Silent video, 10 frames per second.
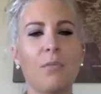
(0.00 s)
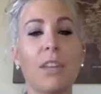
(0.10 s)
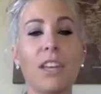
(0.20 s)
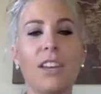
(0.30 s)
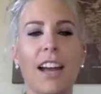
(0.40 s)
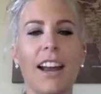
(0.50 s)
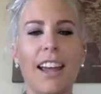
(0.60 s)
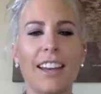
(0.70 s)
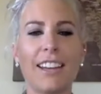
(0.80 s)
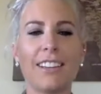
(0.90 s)
really good at
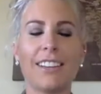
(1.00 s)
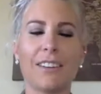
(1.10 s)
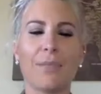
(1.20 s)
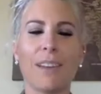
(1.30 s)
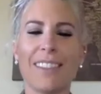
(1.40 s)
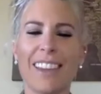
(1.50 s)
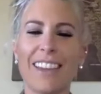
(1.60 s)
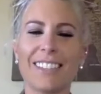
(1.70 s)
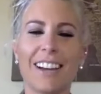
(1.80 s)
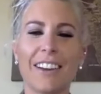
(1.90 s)
it, and he, you know what I mean, like
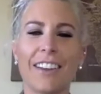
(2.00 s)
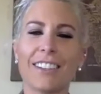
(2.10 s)
he's not good,